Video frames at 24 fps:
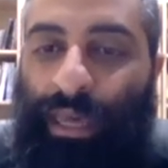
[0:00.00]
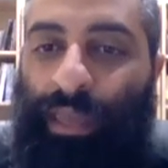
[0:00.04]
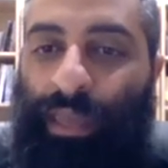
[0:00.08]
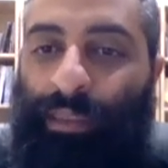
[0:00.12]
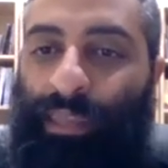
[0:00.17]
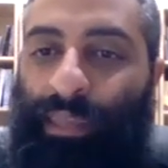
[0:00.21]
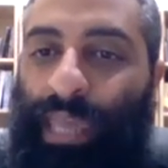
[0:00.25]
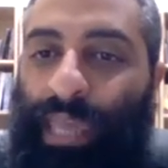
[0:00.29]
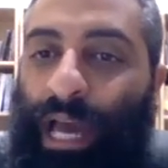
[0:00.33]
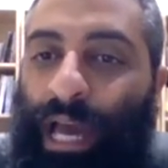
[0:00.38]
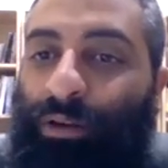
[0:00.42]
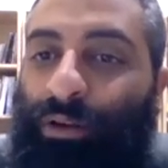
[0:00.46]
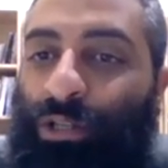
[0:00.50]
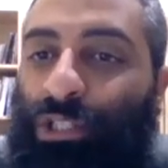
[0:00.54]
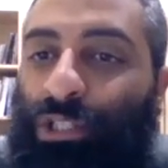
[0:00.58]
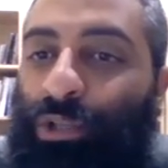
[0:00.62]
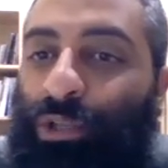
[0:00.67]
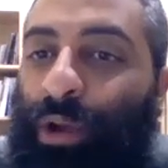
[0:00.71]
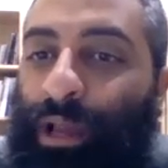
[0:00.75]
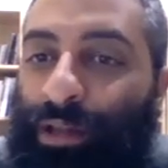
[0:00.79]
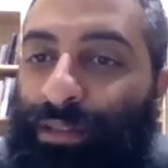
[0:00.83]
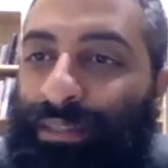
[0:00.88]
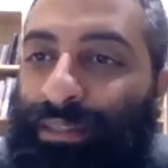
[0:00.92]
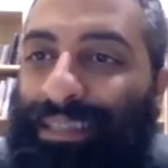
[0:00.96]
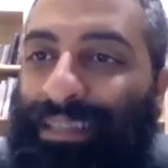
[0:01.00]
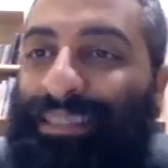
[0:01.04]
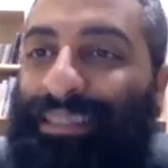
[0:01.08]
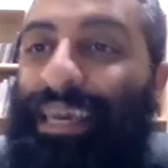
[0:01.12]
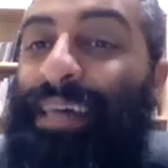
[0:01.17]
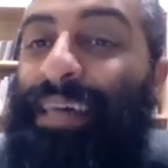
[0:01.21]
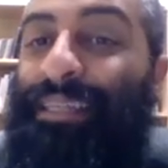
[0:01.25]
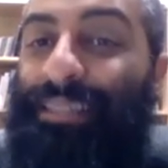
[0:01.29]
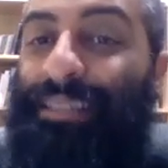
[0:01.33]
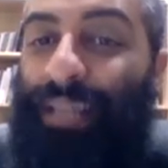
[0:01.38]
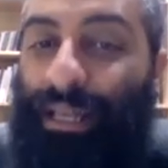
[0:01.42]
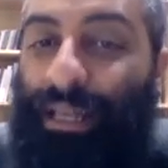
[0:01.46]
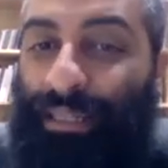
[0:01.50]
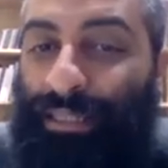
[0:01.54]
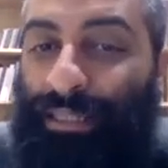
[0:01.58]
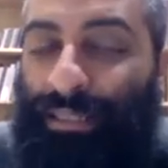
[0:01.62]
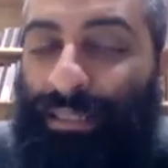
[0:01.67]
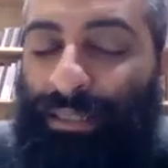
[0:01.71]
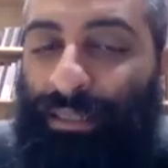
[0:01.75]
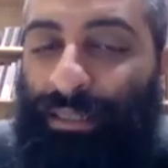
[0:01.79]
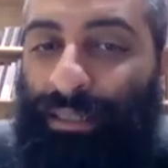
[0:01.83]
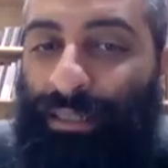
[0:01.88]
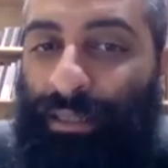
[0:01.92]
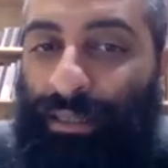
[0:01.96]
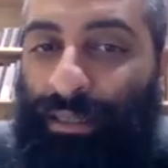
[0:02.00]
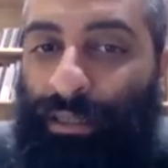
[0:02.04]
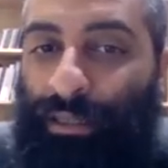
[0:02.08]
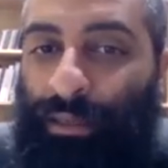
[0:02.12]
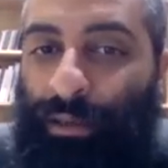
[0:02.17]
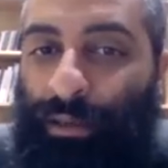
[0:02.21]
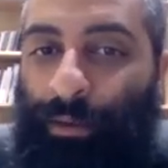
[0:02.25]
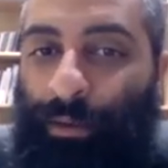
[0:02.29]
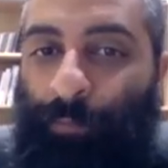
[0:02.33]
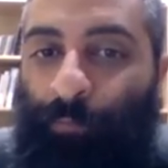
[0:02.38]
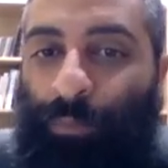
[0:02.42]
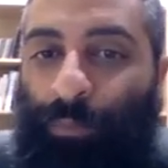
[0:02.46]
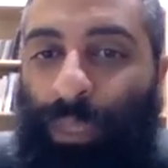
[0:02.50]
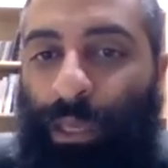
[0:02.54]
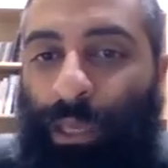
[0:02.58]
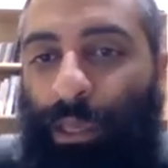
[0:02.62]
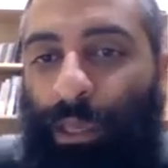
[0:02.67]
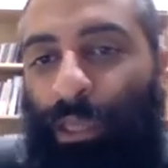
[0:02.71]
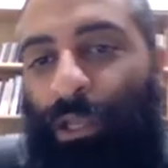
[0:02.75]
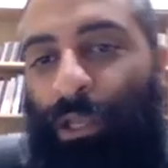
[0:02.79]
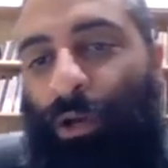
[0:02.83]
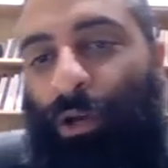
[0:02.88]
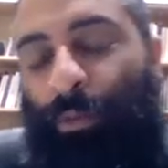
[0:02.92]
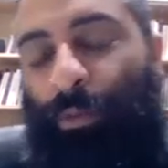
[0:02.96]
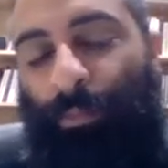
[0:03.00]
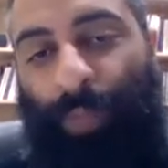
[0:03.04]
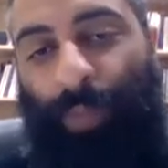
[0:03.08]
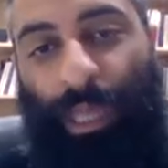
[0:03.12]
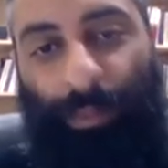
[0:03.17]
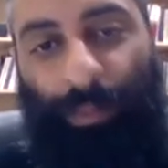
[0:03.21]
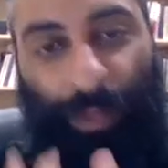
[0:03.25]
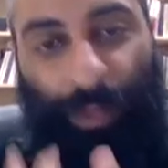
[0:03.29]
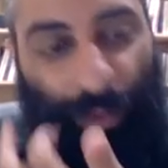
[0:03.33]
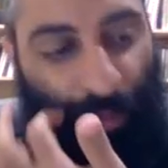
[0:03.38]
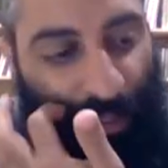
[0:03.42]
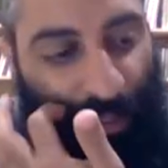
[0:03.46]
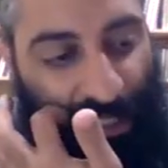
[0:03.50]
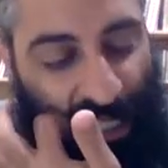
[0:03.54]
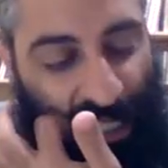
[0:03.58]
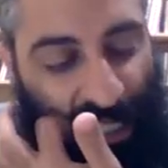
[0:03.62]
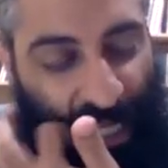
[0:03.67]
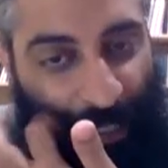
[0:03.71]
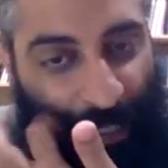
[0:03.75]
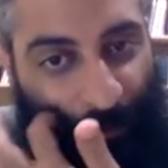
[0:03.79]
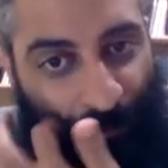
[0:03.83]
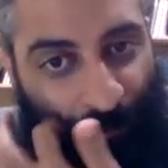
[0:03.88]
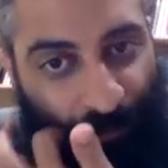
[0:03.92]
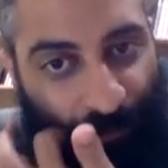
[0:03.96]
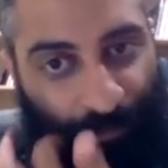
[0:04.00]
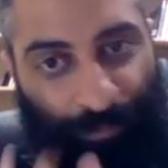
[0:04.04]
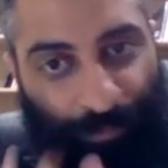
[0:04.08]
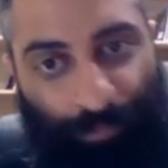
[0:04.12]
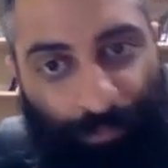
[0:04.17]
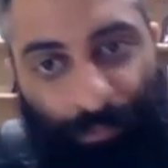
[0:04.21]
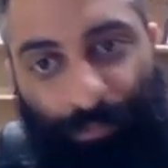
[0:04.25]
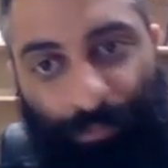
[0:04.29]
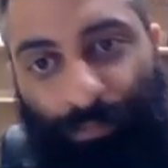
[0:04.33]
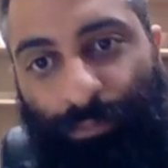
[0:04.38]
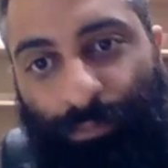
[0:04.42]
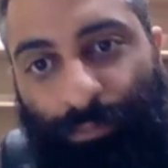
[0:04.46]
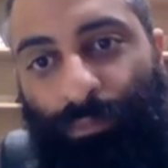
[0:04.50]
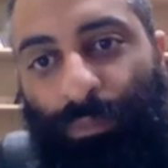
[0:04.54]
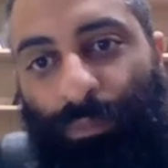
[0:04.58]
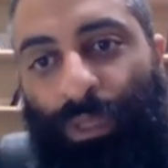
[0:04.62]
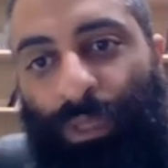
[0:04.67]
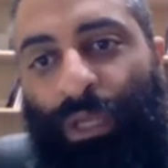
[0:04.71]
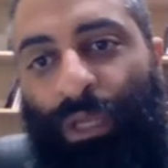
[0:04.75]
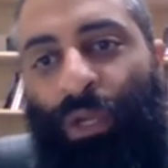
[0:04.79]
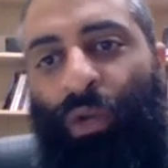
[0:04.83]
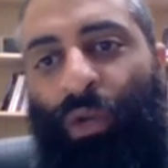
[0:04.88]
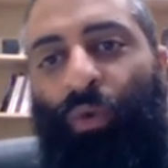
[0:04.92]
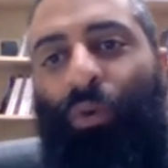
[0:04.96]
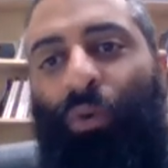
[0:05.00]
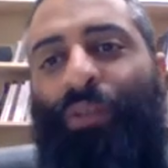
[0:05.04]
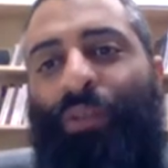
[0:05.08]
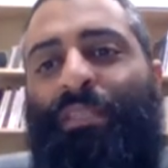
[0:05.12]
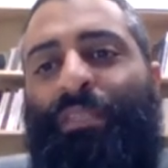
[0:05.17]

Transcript: the outer trials to test us. You know, maybe you would say, what's